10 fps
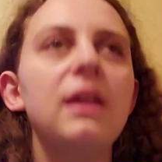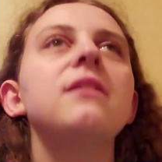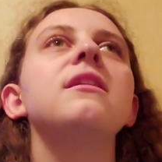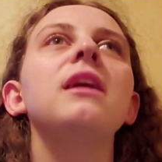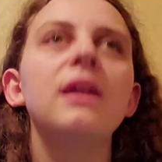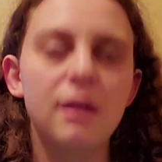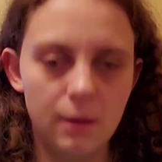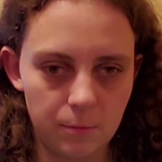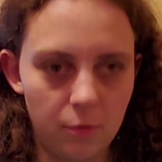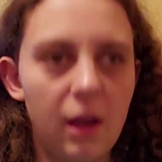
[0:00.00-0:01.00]
easy
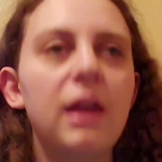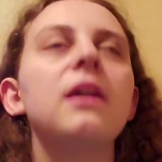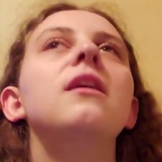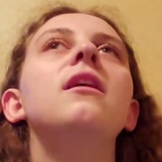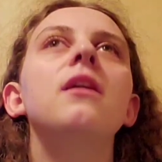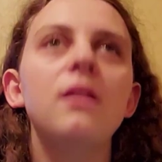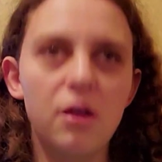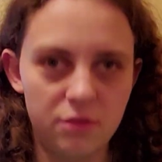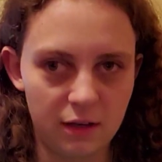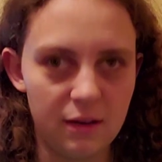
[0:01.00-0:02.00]
break,
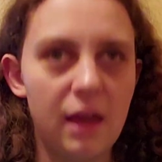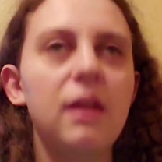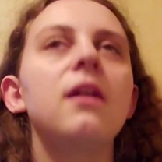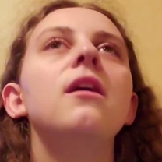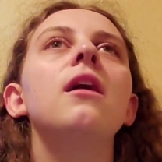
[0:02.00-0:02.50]
nothing day.